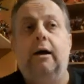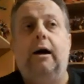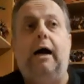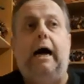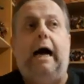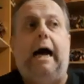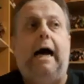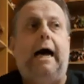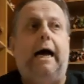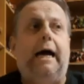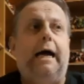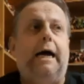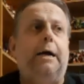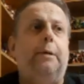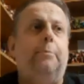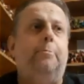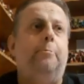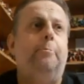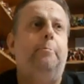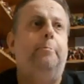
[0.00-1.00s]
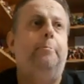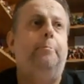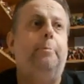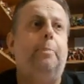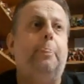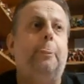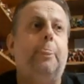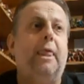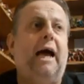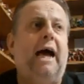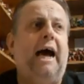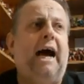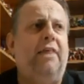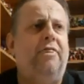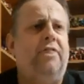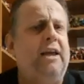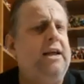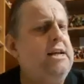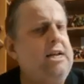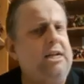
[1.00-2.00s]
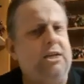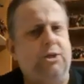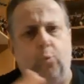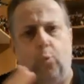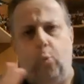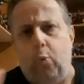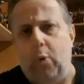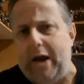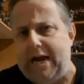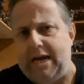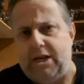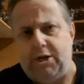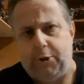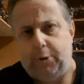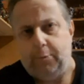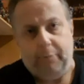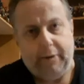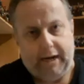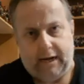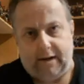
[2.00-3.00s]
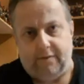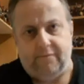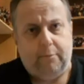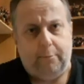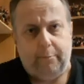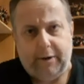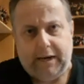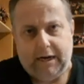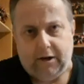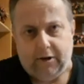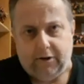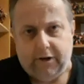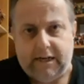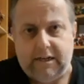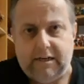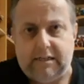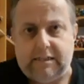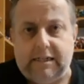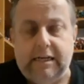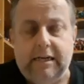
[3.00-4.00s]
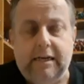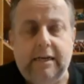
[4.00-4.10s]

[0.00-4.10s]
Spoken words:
I think he's way too big, if I'm being honest.